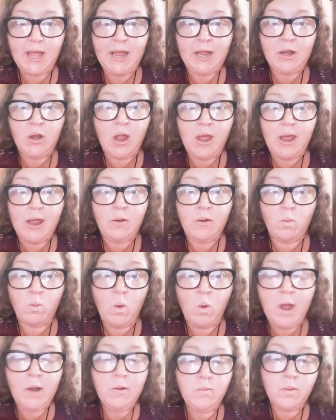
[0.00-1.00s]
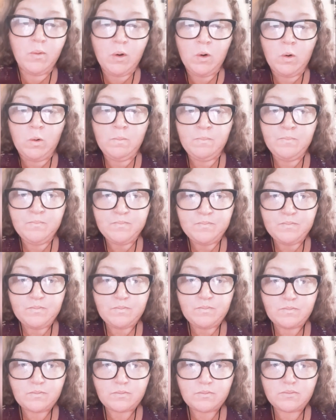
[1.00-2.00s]
And in one room,
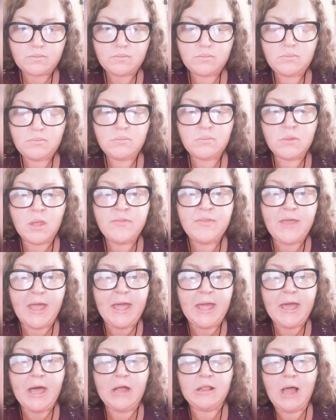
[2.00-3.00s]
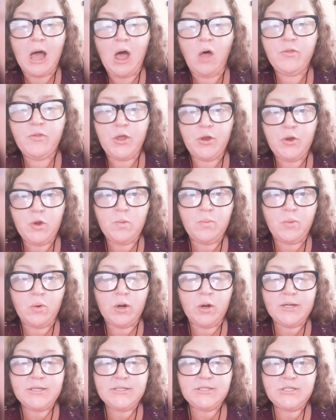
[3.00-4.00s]
they allowed the
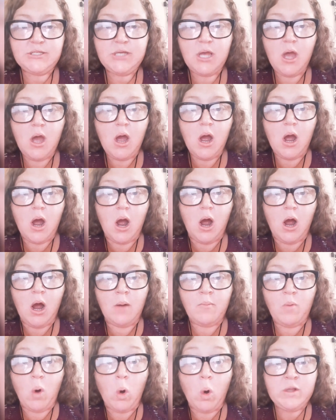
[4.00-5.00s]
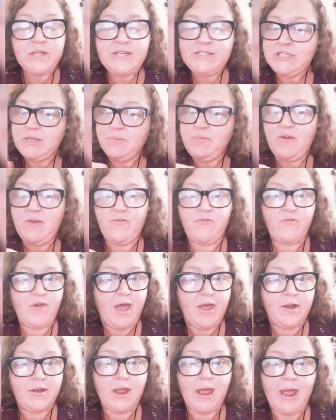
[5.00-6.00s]
newborns only to be
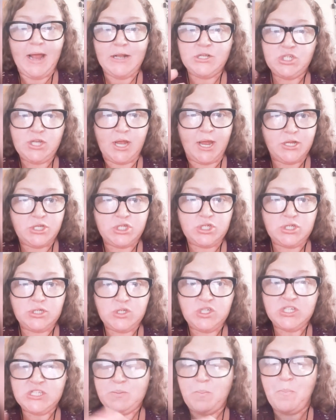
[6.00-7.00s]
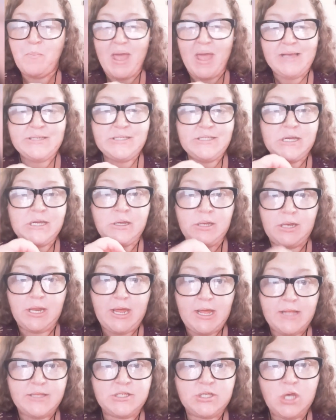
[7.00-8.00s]
fed and changed. Just basic
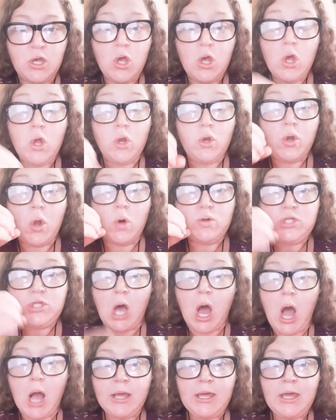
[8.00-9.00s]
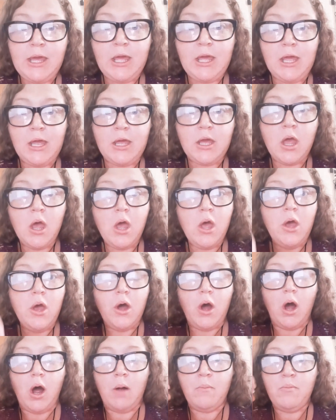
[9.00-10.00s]
needs. No talking,
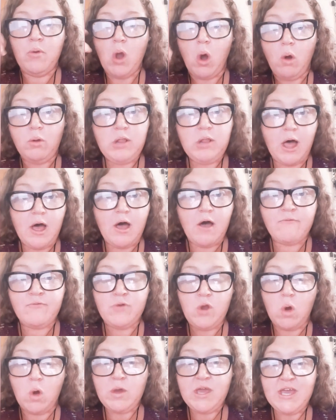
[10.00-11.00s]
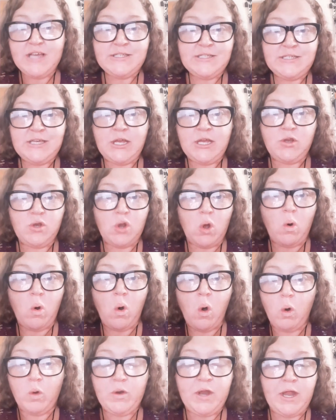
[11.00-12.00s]
no love, no kissing, no
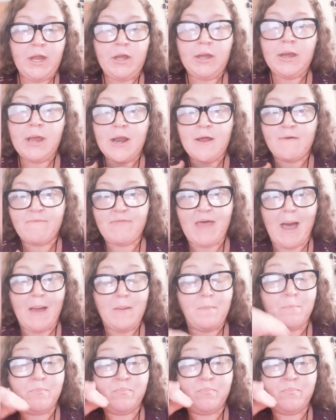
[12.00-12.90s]
holding, none of that.